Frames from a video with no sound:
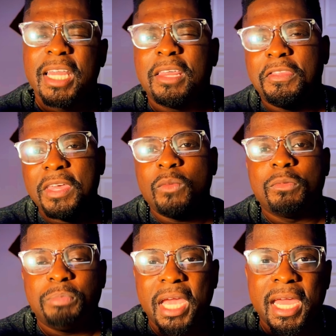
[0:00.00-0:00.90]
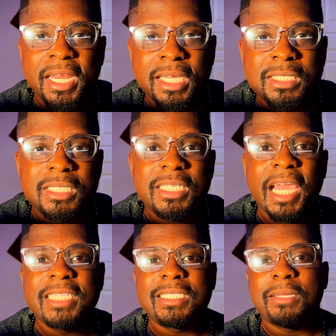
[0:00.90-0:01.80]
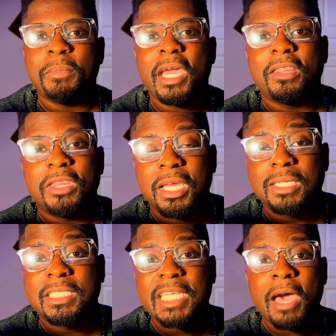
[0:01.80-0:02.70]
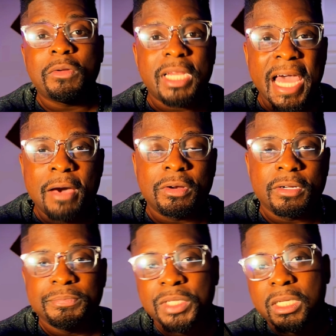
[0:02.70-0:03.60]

And the thing with panning is it tends to make things sound louder.